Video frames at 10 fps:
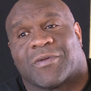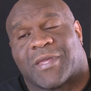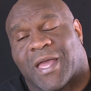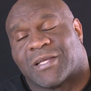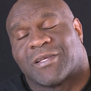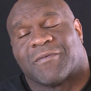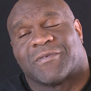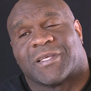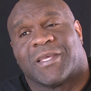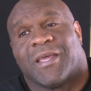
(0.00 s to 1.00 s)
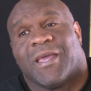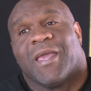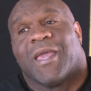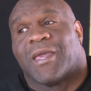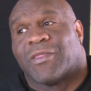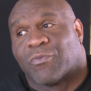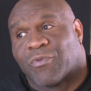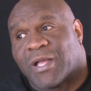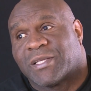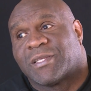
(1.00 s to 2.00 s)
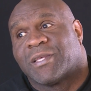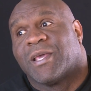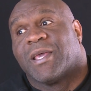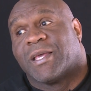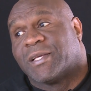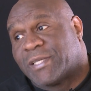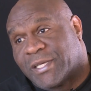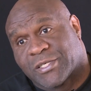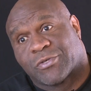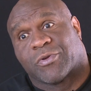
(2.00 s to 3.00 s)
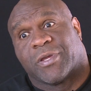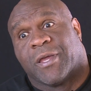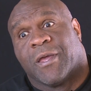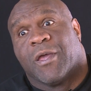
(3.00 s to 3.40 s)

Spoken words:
cash, obviously, and the rest is history.